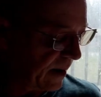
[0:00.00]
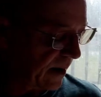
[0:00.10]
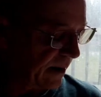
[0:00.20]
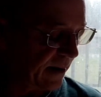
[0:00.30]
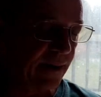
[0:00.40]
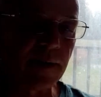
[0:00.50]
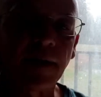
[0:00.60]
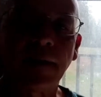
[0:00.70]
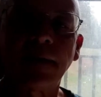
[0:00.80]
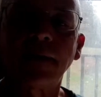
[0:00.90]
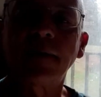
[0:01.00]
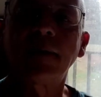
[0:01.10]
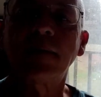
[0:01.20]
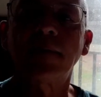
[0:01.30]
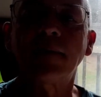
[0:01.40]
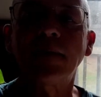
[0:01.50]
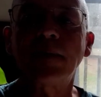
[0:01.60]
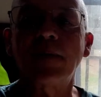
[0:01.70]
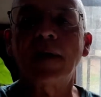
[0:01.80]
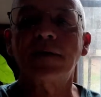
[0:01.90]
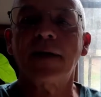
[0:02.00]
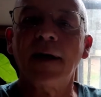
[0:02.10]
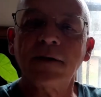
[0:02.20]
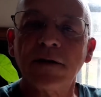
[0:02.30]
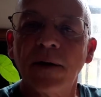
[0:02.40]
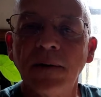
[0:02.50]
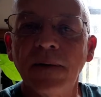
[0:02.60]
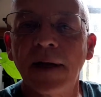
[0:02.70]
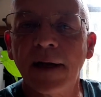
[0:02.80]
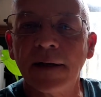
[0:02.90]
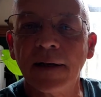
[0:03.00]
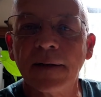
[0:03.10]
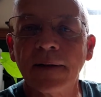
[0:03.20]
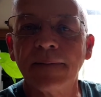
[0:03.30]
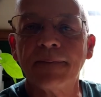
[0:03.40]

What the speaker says: dirt, and we're going to go outside and show you that now.